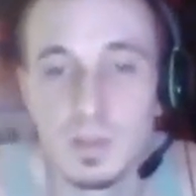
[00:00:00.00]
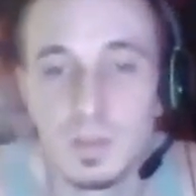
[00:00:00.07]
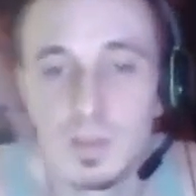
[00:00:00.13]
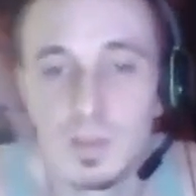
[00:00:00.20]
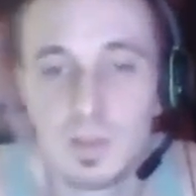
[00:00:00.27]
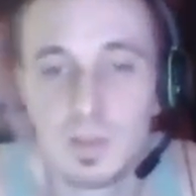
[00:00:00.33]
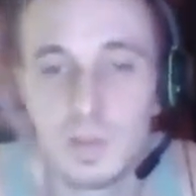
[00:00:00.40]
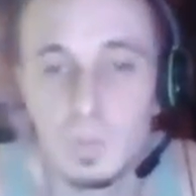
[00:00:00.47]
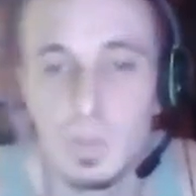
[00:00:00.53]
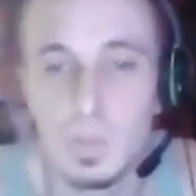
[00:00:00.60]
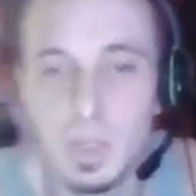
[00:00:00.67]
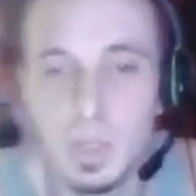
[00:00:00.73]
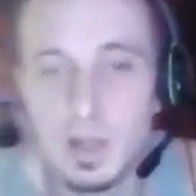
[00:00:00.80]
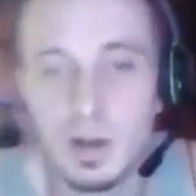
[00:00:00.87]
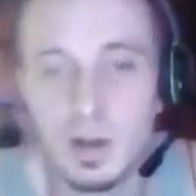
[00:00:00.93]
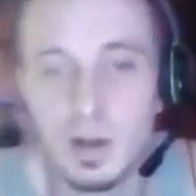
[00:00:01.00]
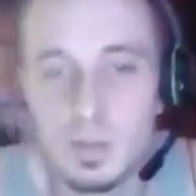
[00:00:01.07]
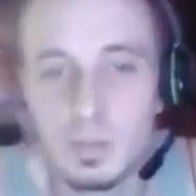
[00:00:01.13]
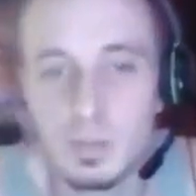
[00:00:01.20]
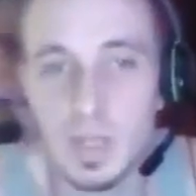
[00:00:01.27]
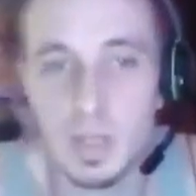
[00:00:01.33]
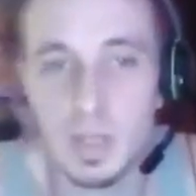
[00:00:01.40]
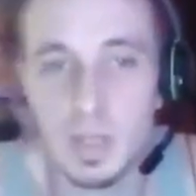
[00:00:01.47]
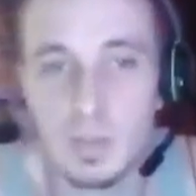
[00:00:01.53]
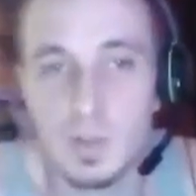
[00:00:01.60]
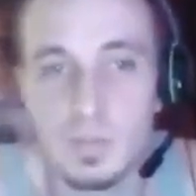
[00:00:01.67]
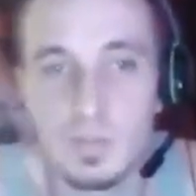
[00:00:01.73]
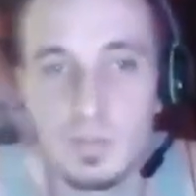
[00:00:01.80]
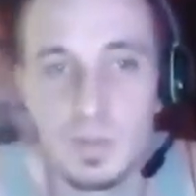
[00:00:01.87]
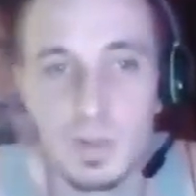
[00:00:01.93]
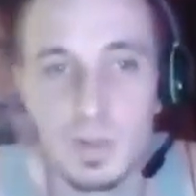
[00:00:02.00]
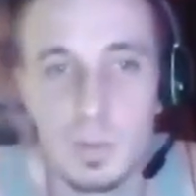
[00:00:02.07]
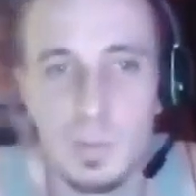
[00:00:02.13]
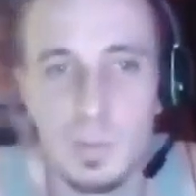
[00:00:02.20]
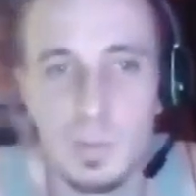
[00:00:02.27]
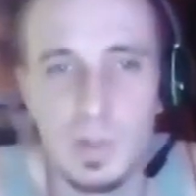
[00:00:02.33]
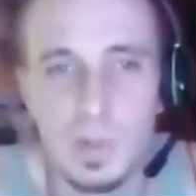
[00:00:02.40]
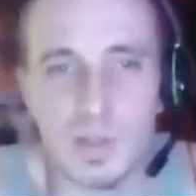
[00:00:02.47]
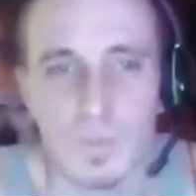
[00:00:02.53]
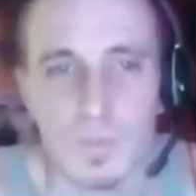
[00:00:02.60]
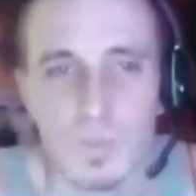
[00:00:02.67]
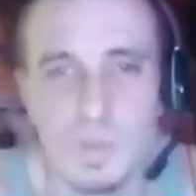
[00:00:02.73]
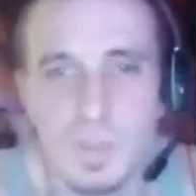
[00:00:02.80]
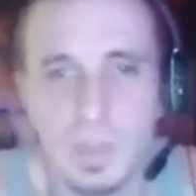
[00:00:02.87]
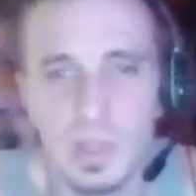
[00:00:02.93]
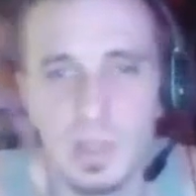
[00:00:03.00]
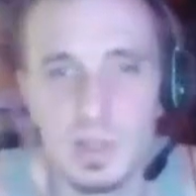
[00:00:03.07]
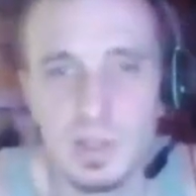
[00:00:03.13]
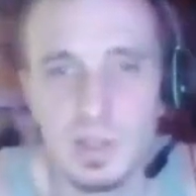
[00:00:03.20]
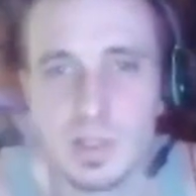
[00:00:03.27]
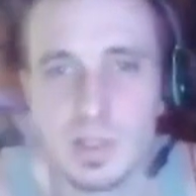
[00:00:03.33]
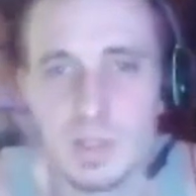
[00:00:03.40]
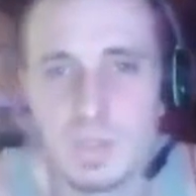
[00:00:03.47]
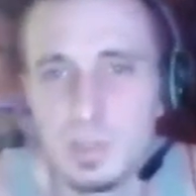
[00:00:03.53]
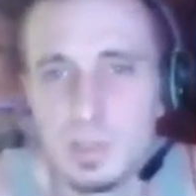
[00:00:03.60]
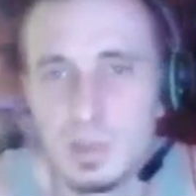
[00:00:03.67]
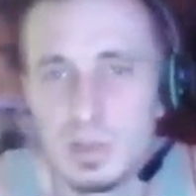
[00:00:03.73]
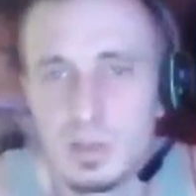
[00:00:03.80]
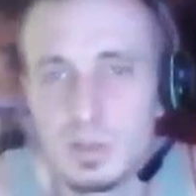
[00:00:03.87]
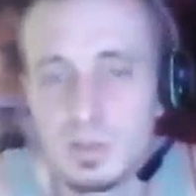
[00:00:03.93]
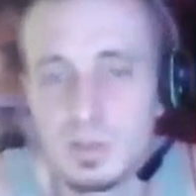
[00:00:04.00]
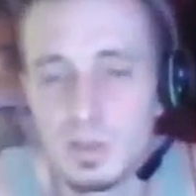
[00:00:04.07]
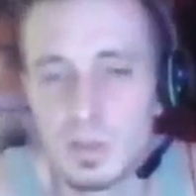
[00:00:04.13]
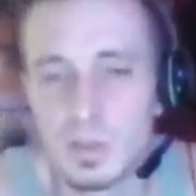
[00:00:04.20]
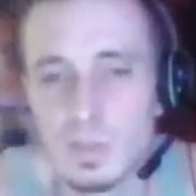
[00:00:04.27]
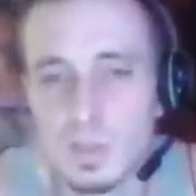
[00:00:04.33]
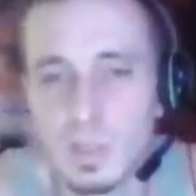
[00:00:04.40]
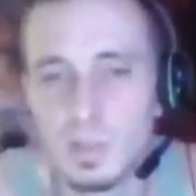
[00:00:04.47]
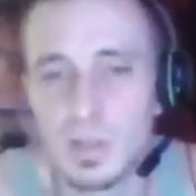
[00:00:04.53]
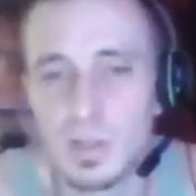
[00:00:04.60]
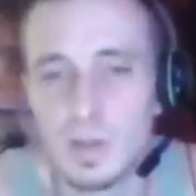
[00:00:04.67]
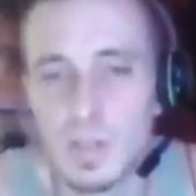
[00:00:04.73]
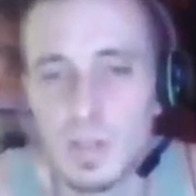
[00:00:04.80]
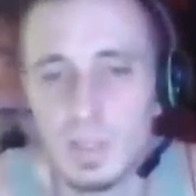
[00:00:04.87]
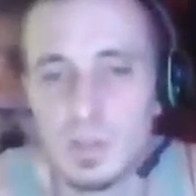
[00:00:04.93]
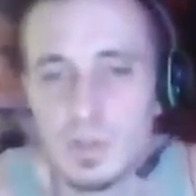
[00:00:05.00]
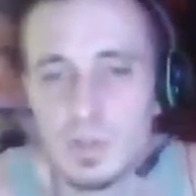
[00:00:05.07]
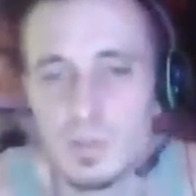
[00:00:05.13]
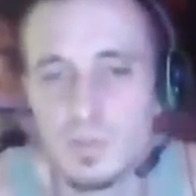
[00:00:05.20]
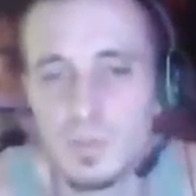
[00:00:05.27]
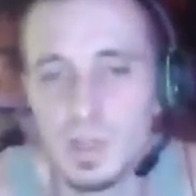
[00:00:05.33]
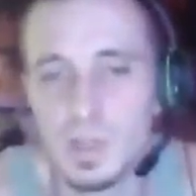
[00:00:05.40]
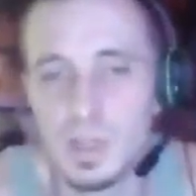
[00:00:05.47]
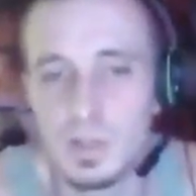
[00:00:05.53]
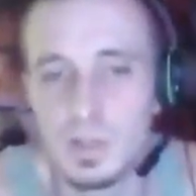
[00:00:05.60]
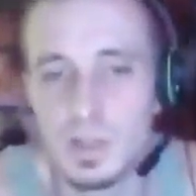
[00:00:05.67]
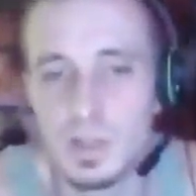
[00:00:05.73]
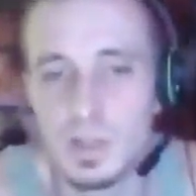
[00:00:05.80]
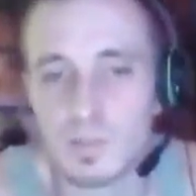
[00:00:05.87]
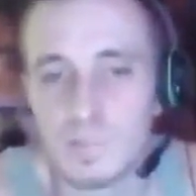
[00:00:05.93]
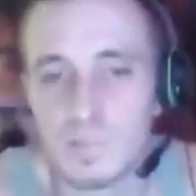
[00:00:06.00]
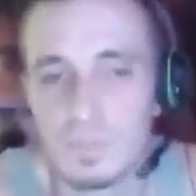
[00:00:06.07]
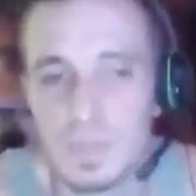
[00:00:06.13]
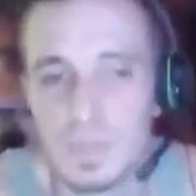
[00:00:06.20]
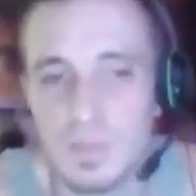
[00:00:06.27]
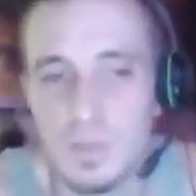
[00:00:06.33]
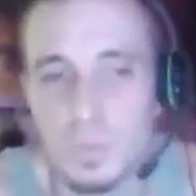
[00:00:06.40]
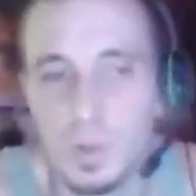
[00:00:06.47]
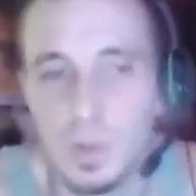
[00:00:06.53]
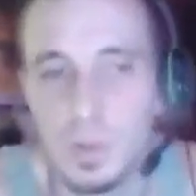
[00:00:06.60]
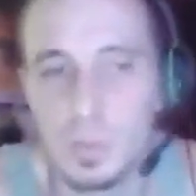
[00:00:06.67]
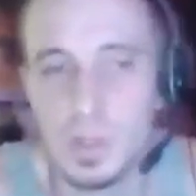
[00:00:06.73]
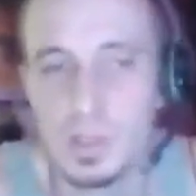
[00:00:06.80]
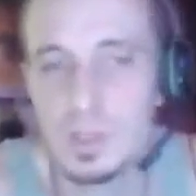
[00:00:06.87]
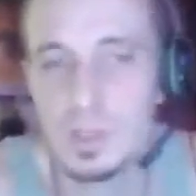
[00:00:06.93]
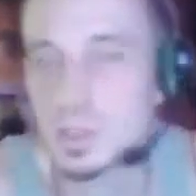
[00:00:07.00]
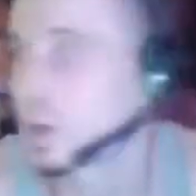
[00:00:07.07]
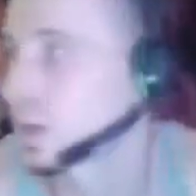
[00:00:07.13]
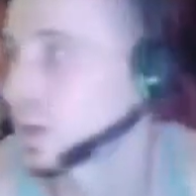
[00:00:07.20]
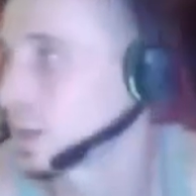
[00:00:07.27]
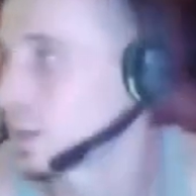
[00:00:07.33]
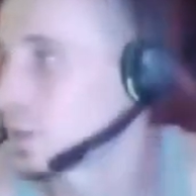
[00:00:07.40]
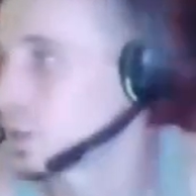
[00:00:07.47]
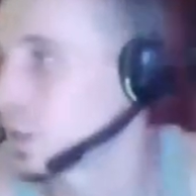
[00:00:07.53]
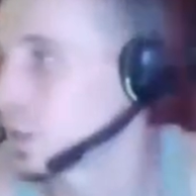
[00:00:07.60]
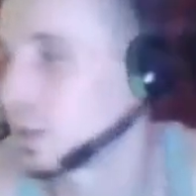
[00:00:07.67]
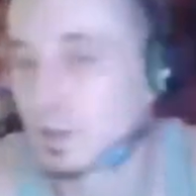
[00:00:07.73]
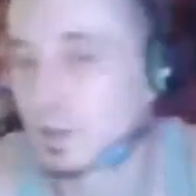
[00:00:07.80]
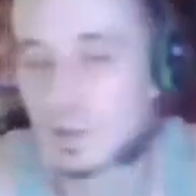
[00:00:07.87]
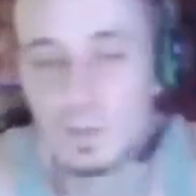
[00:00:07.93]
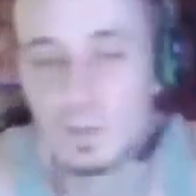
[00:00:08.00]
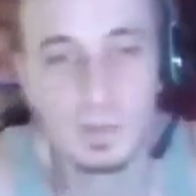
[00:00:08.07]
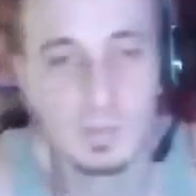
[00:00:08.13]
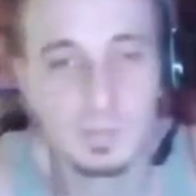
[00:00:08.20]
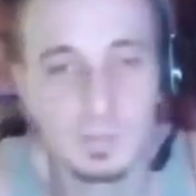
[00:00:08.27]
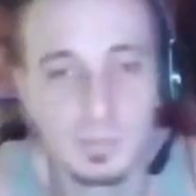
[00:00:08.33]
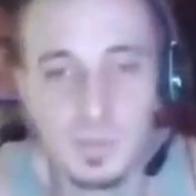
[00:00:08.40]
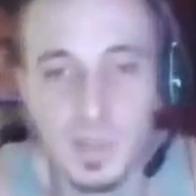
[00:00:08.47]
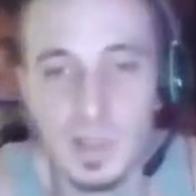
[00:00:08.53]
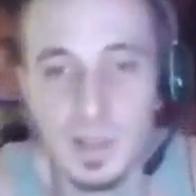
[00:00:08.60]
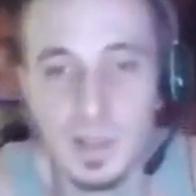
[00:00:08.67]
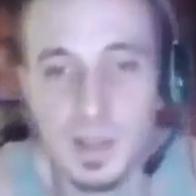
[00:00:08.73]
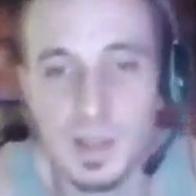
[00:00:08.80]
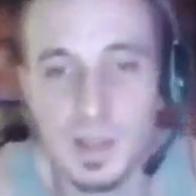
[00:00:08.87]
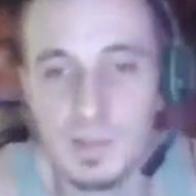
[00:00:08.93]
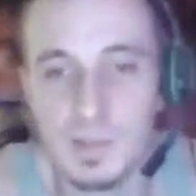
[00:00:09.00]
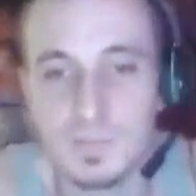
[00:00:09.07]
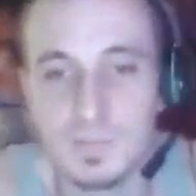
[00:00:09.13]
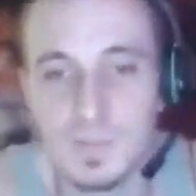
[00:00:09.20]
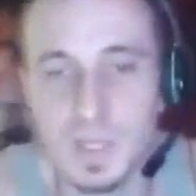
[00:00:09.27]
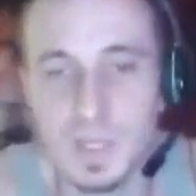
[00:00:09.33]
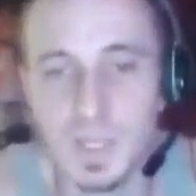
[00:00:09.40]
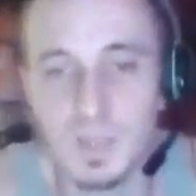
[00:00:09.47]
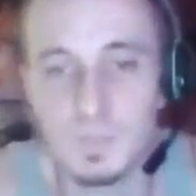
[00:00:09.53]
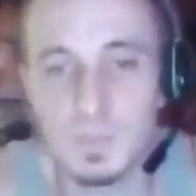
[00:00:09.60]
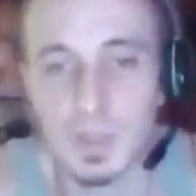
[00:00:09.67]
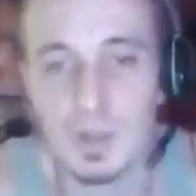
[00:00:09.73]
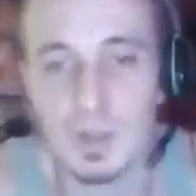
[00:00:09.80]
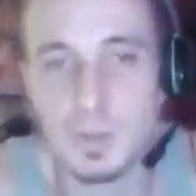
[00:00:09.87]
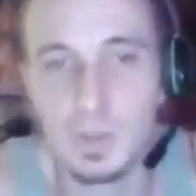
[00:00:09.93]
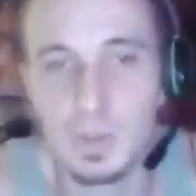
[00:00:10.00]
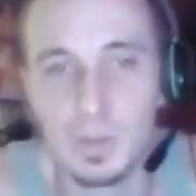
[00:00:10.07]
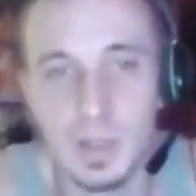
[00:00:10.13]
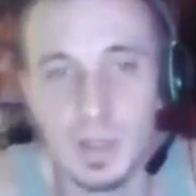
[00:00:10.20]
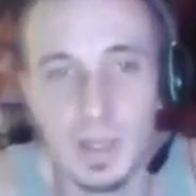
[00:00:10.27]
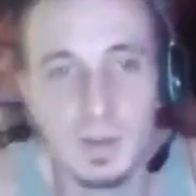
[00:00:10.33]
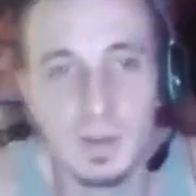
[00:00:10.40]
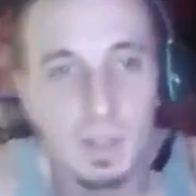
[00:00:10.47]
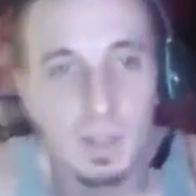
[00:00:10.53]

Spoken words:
to make it feel more personal, not like you're just, I don't know, like those videos that have the robots talking and shit. But I get annoyed with that.